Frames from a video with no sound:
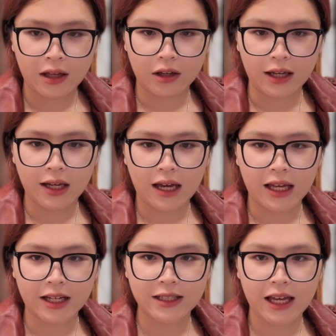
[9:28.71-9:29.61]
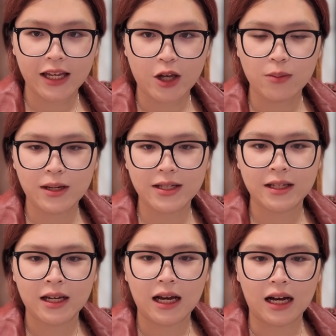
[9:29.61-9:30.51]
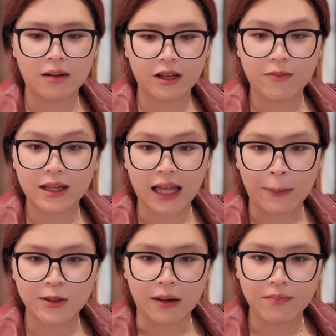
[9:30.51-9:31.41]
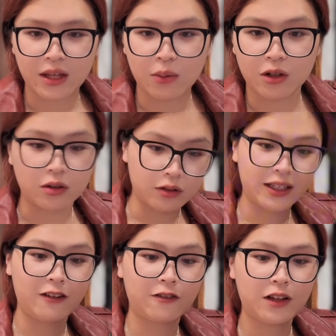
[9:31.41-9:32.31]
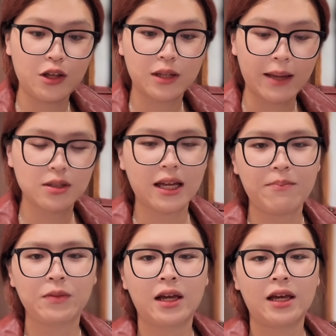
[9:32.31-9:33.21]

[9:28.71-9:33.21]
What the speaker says: Okay, and I can say, hey, can you please give me the timestamp? It will give the new timestamp.